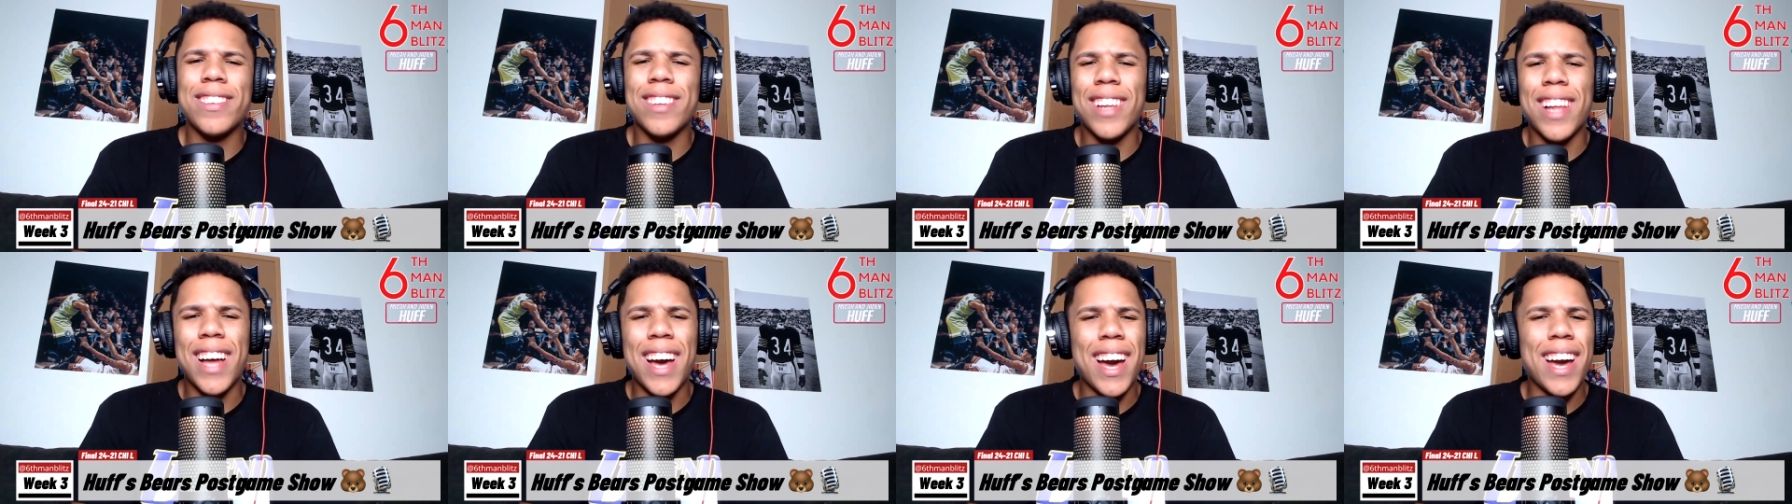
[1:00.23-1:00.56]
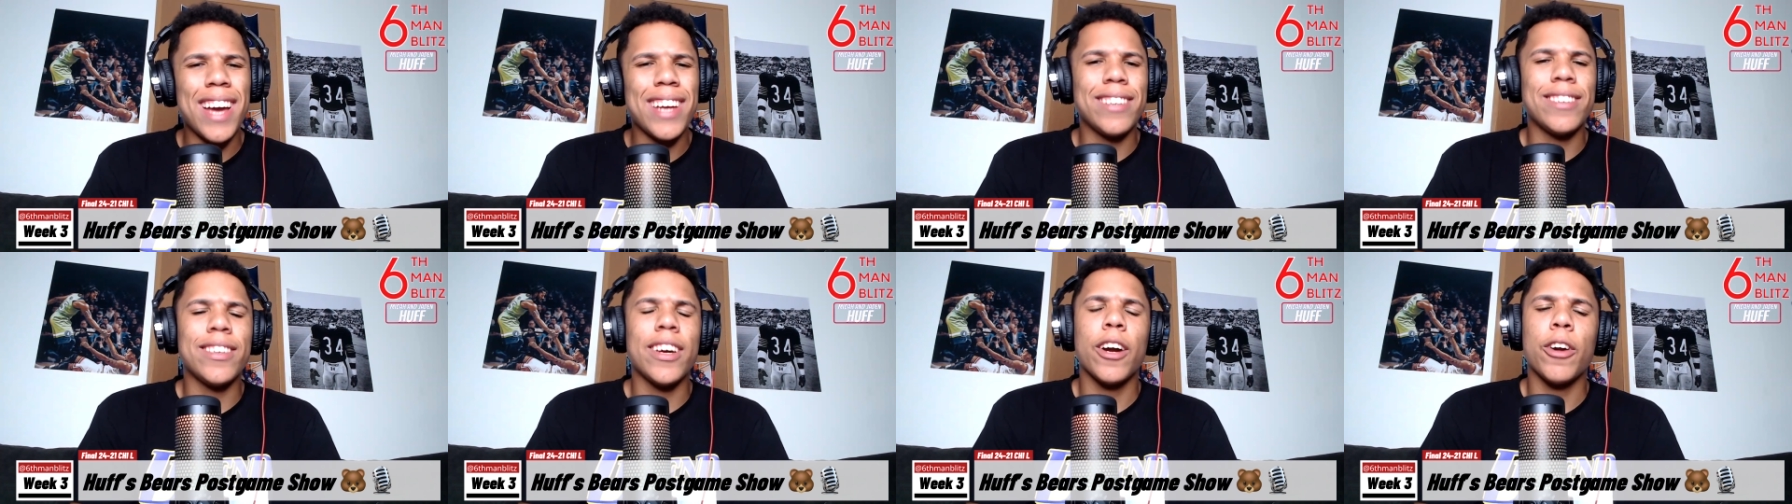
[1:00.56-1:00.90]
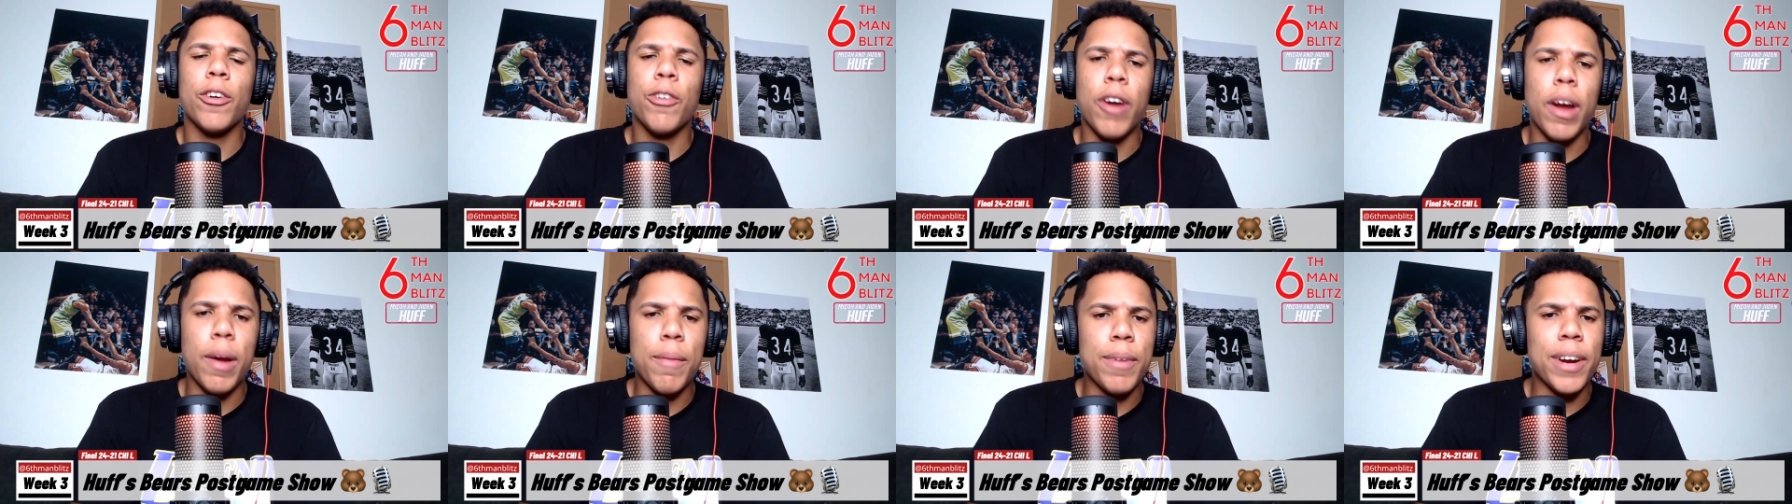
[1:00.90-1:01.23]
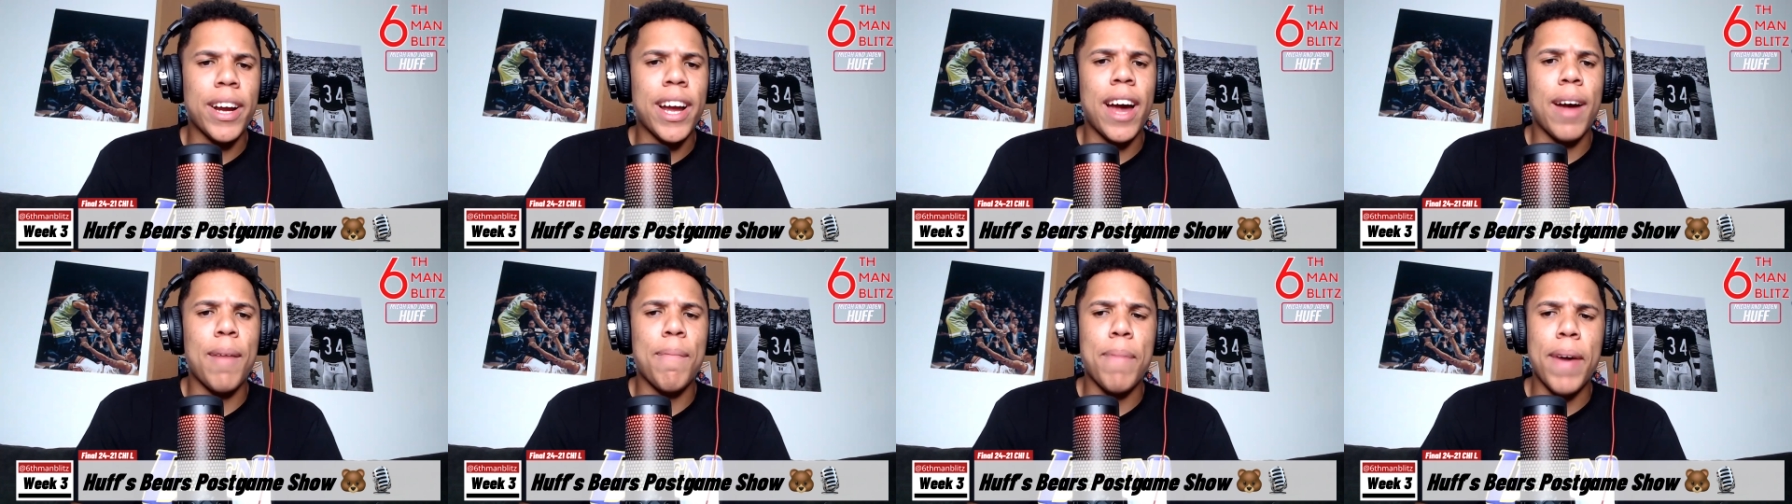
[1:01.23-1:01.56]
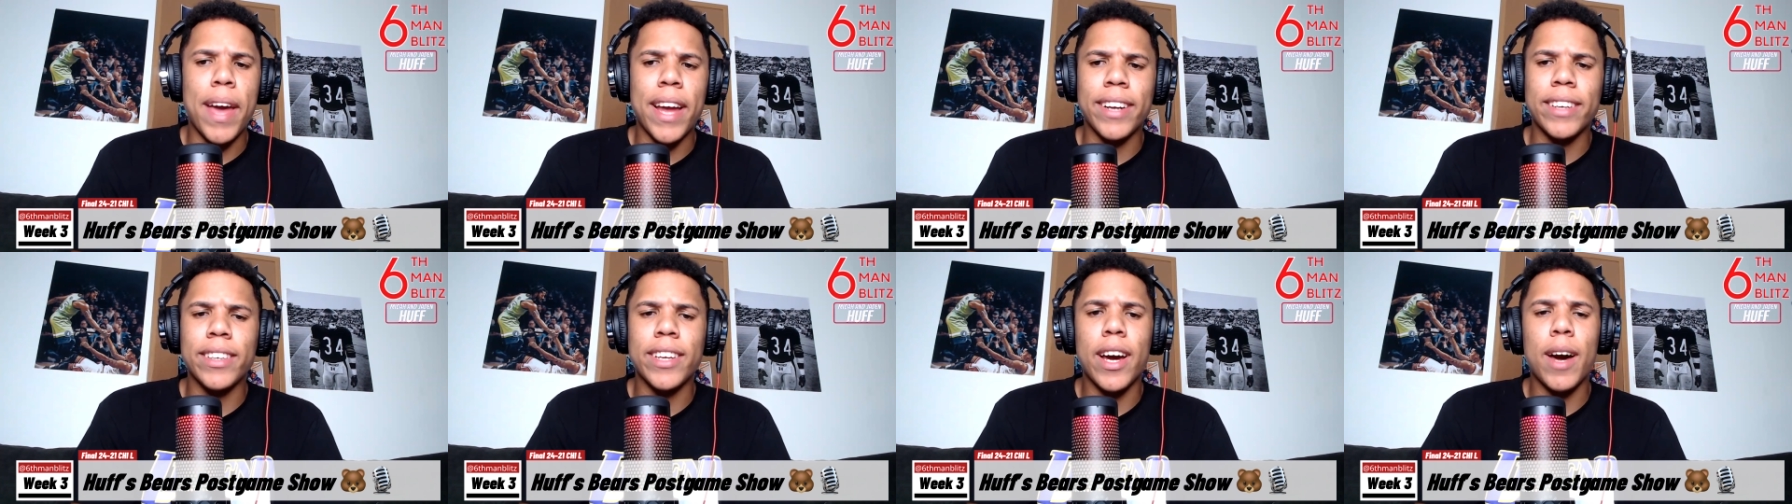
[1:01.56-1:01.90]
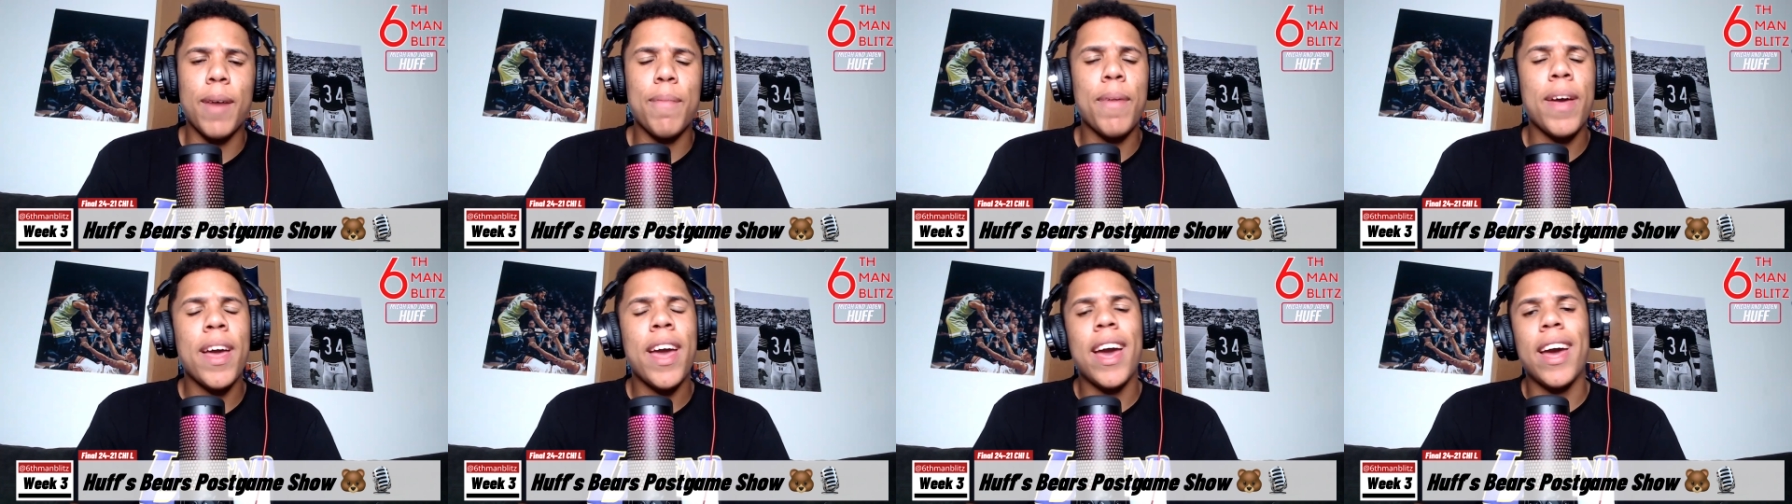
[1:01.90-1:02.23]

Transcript: line, Doug Kramer got banged up,